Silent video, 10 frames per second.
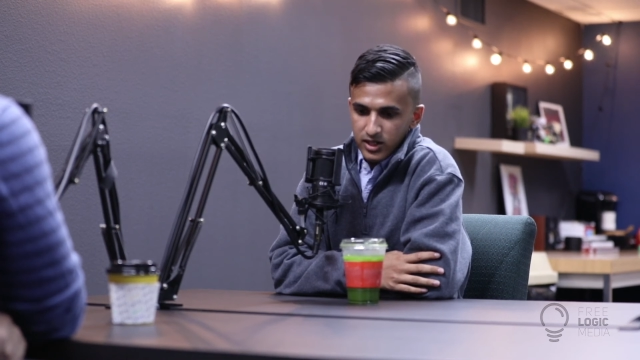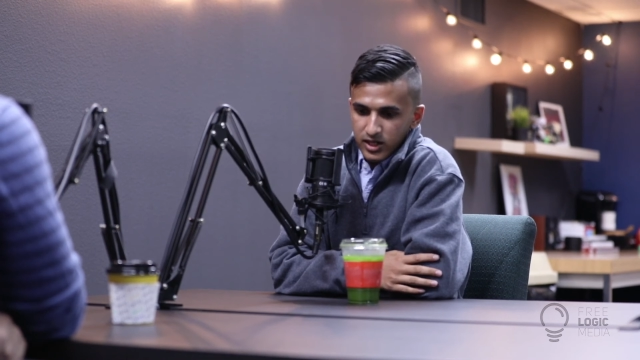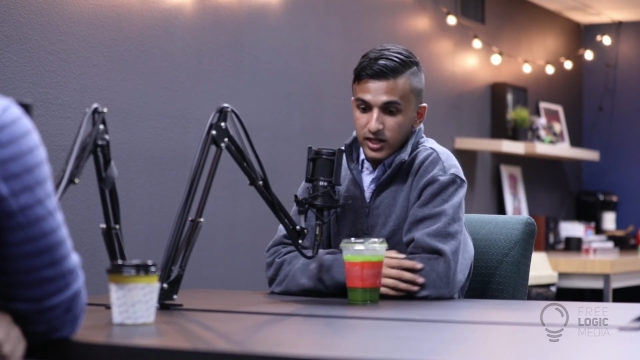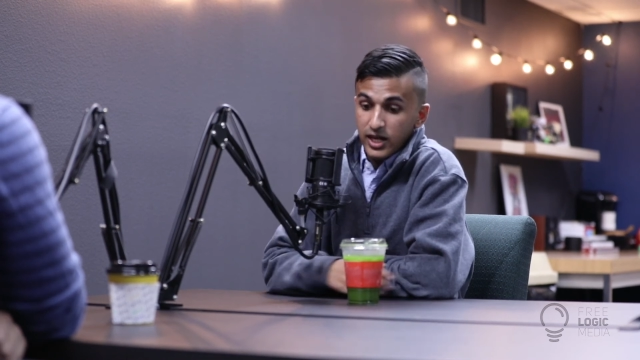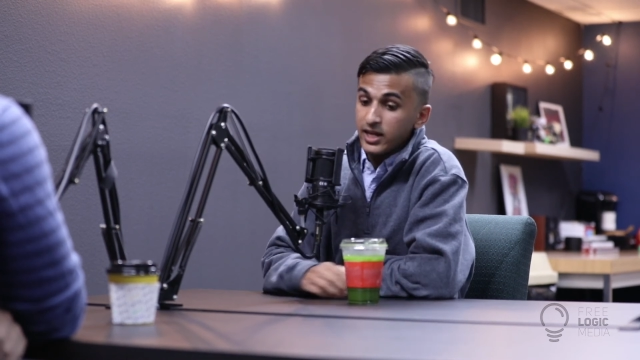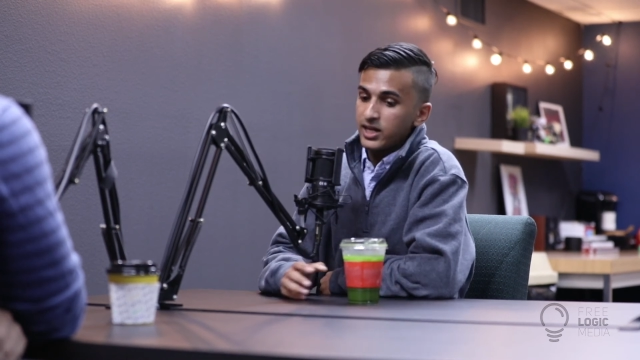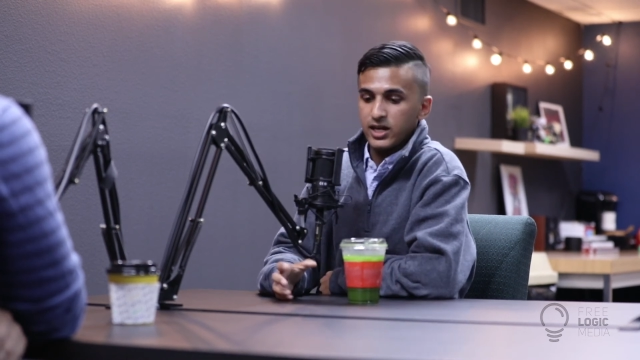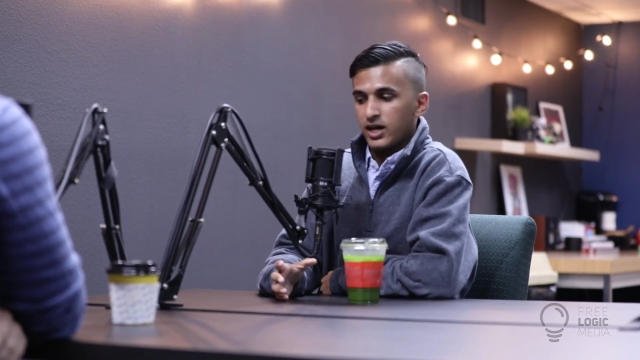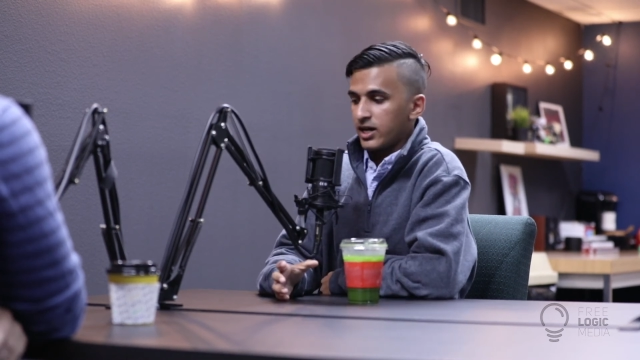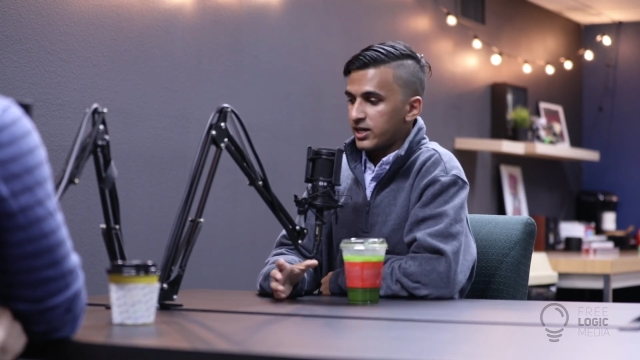
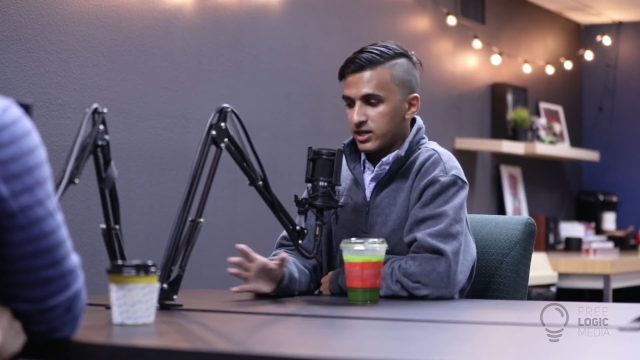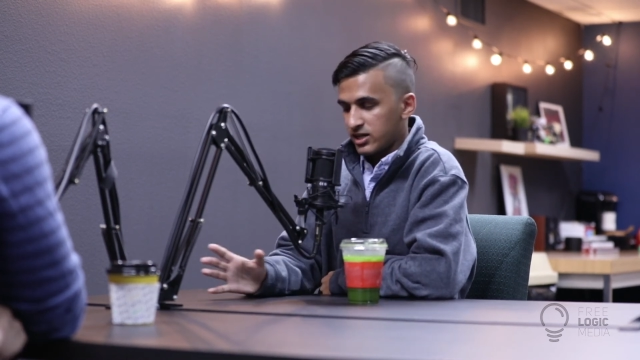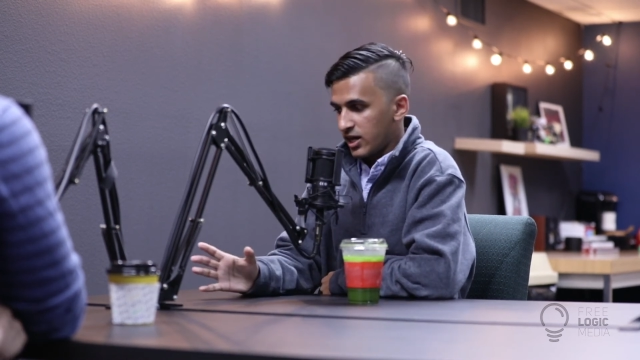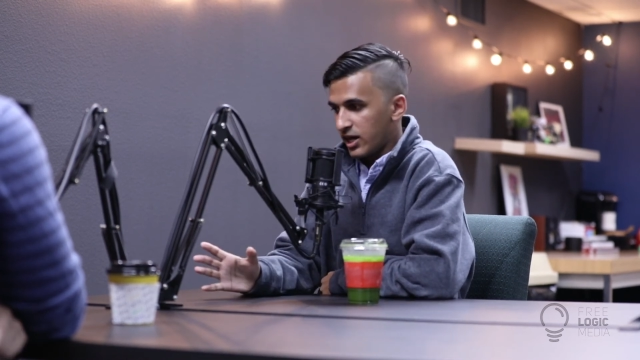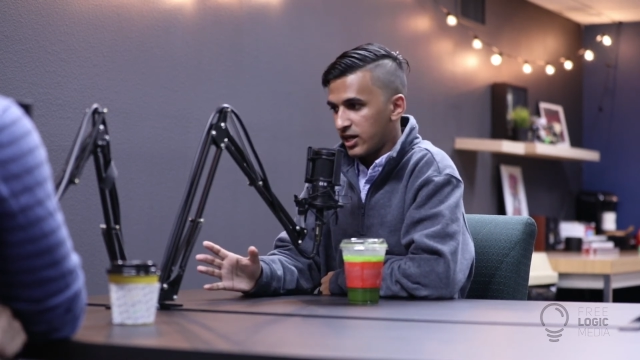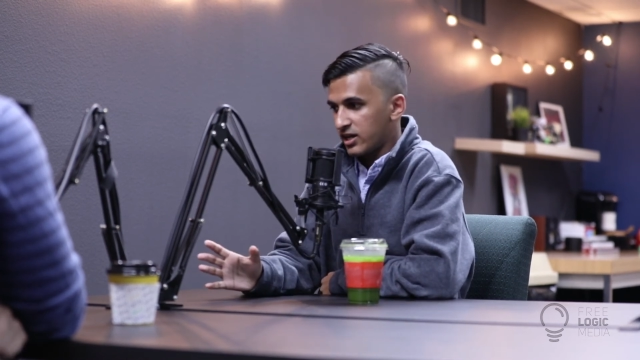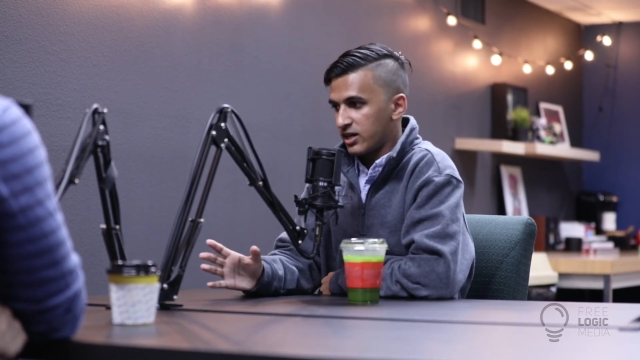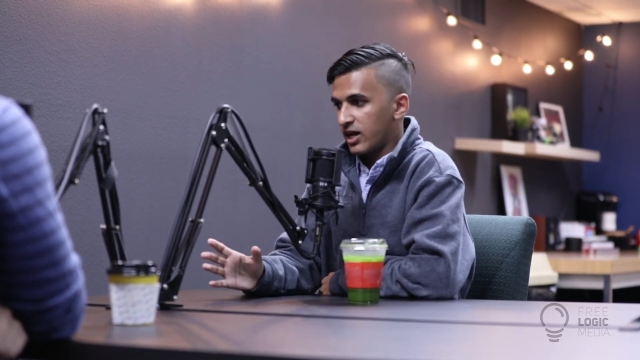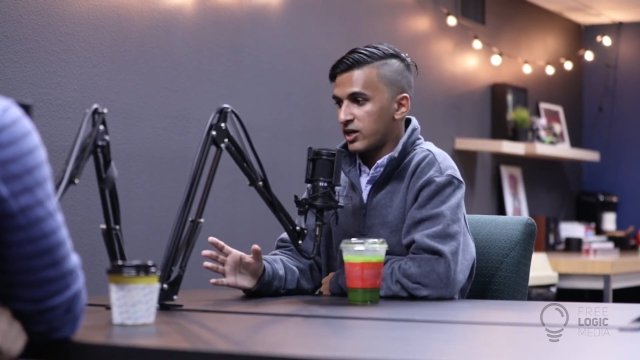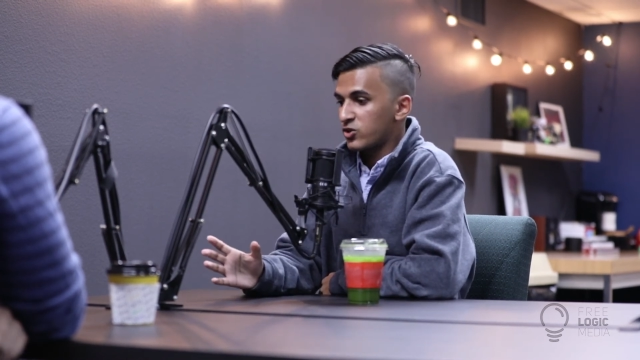again,
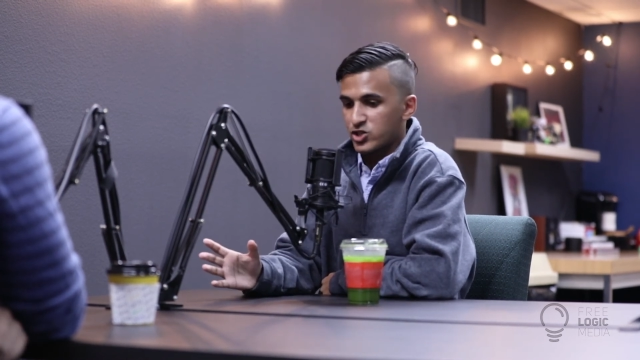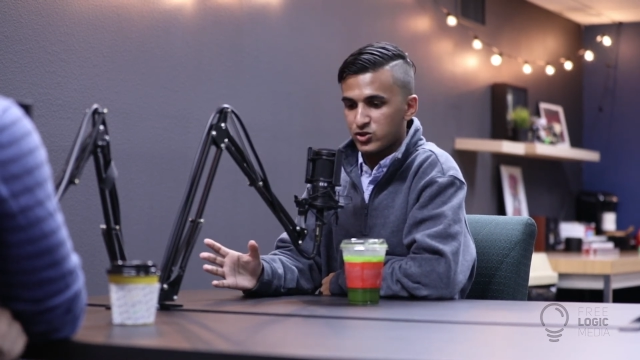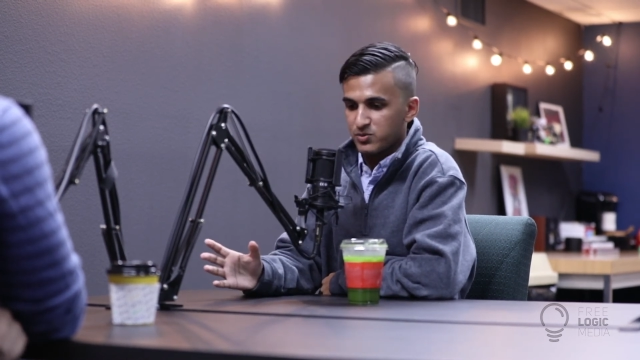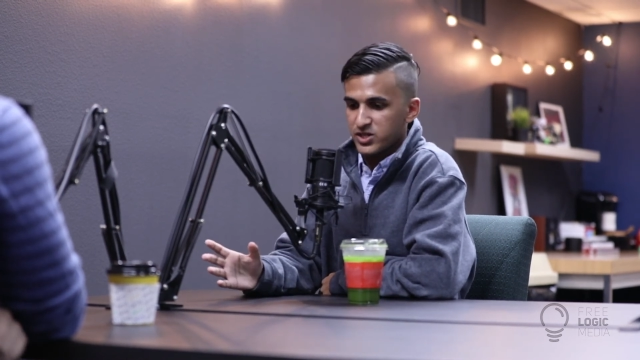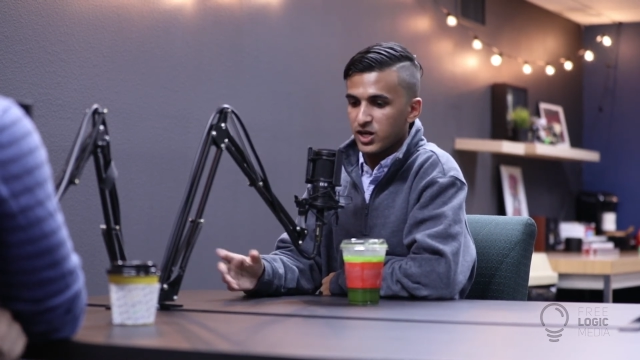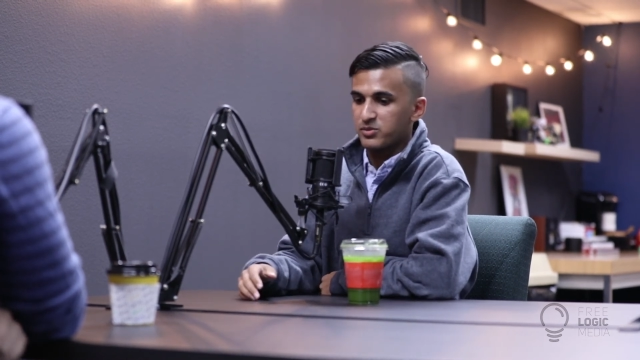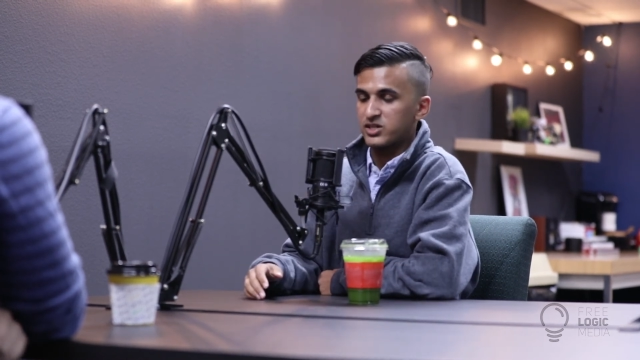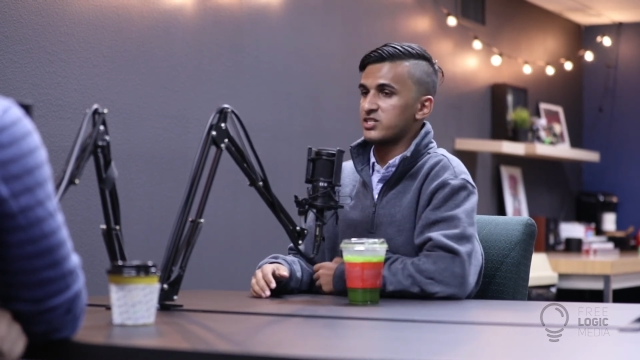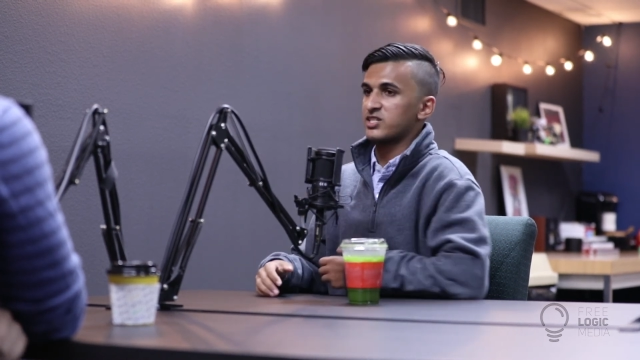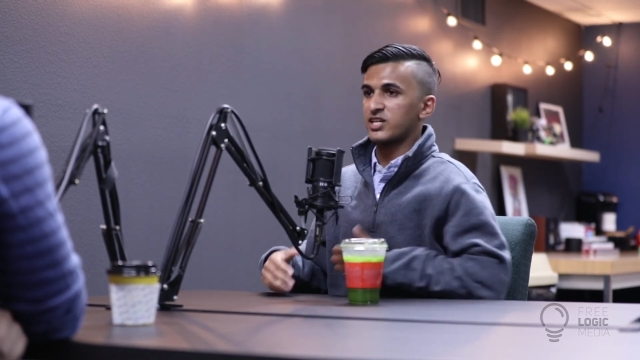I don't shoot them down
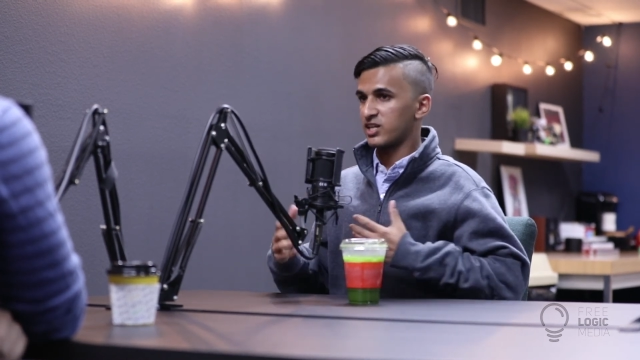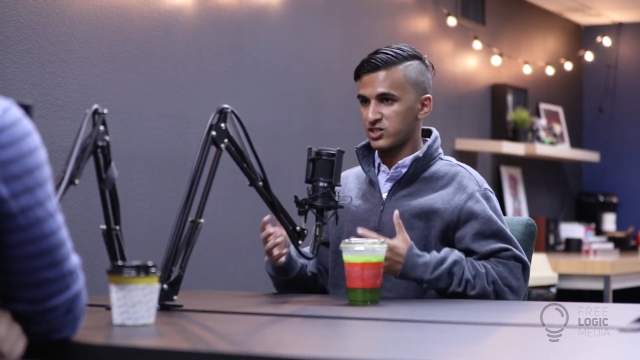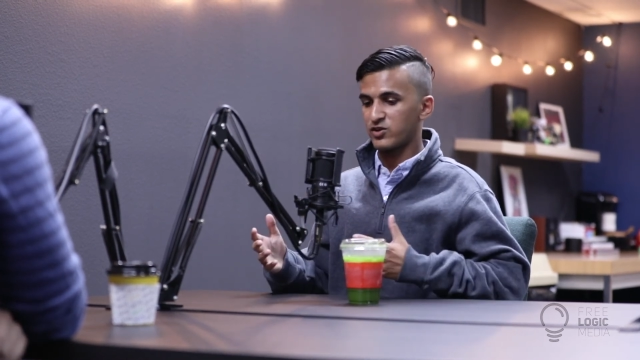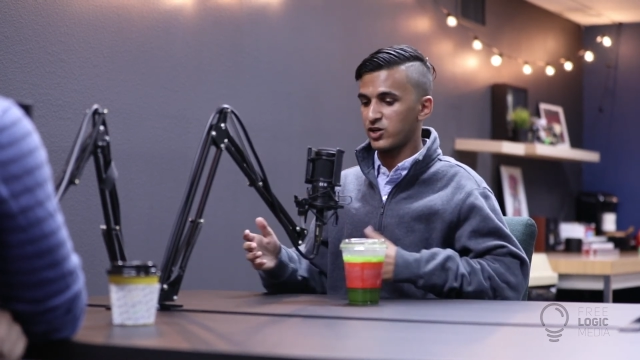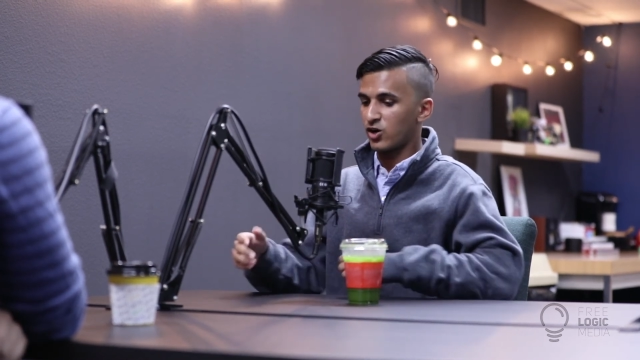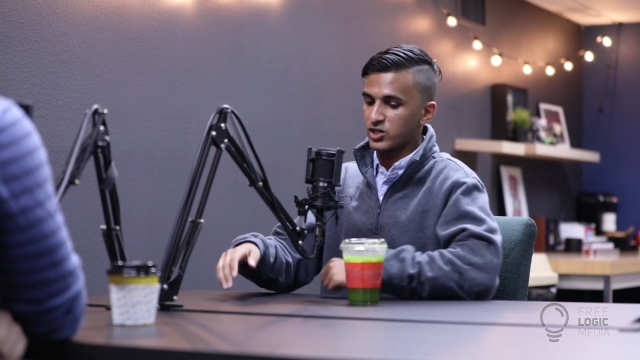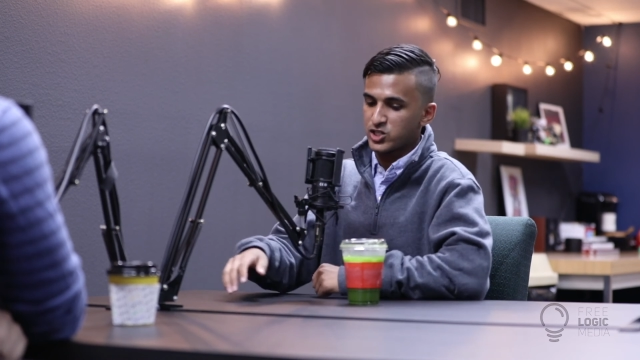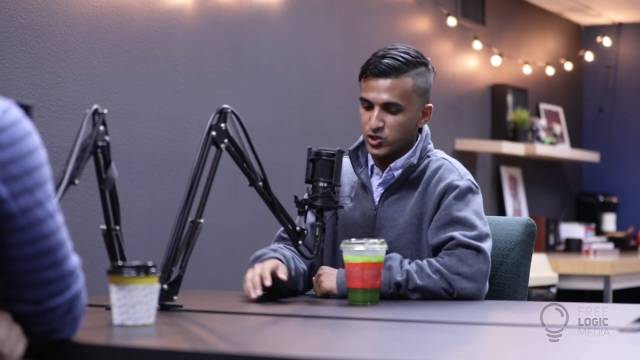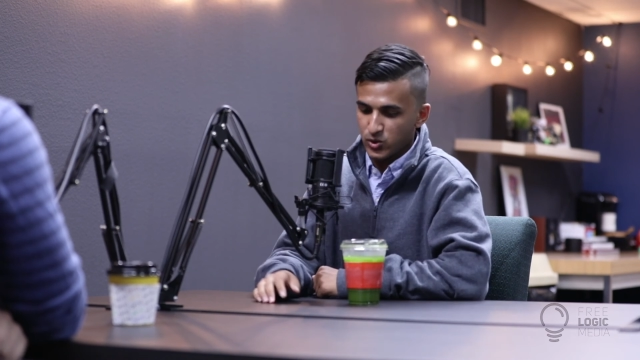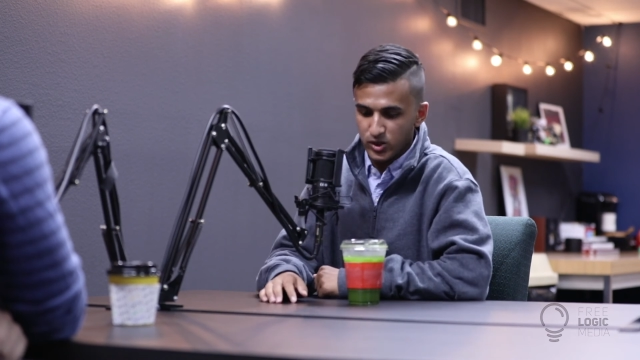because again it's very hard
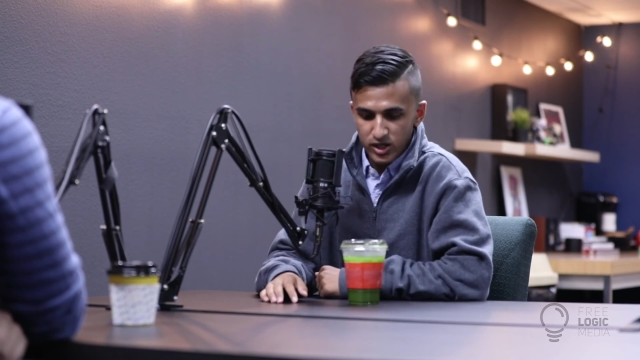to